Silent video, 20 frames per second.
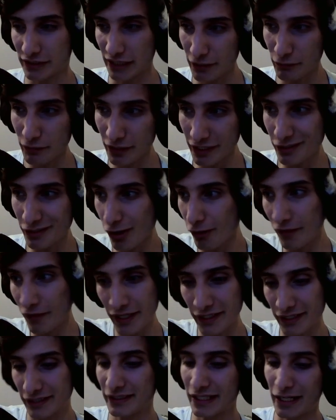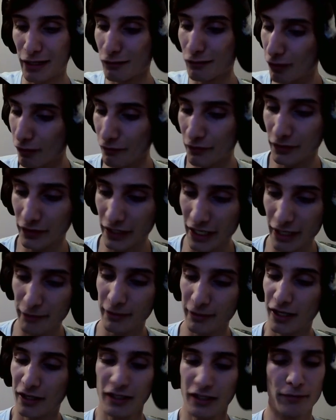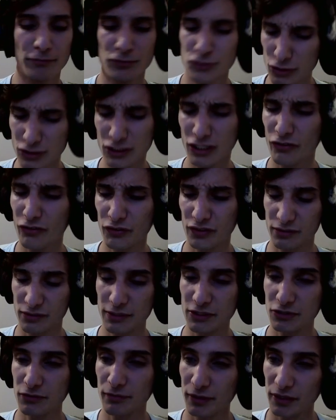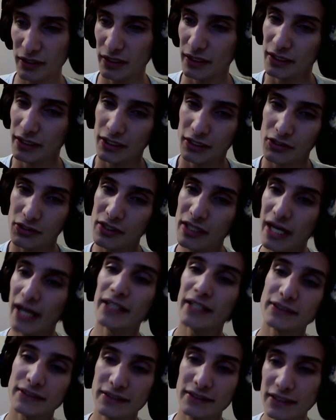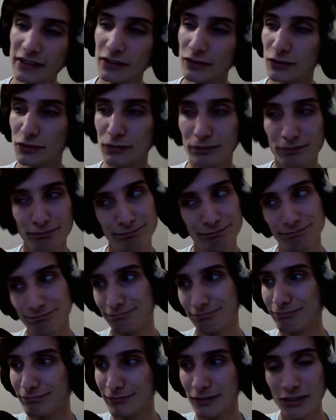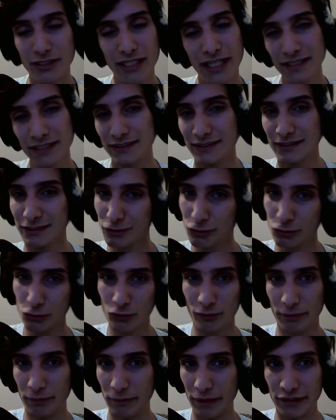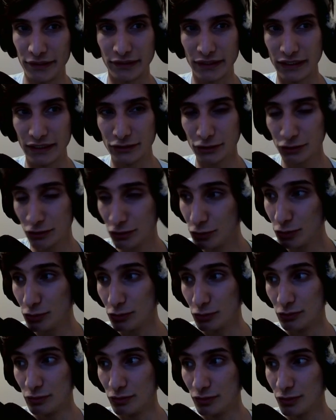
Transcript: I really love Anet, and I love their game, and I'm so excited for the expansion. But you guys need to, you guys need to do it better, guys. You do.